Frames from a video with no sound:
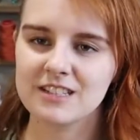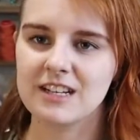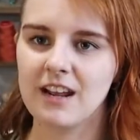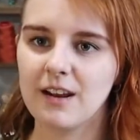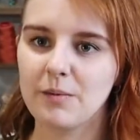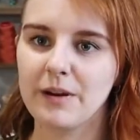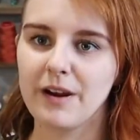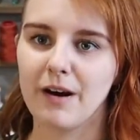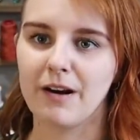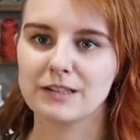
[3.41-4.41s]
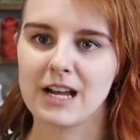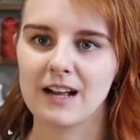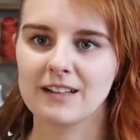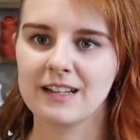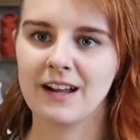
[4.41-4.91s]
Today we are
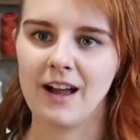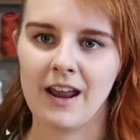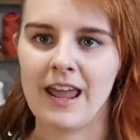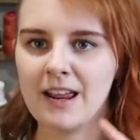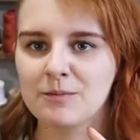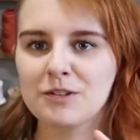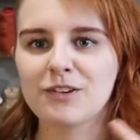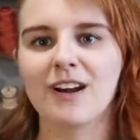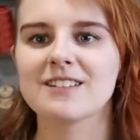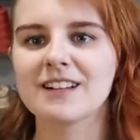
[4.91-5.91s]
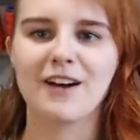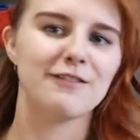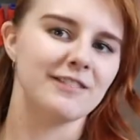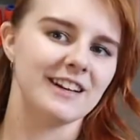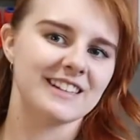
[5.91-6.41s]
tackling an Animal Crossing
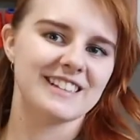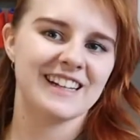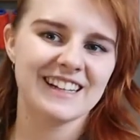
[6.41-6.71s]
outfit.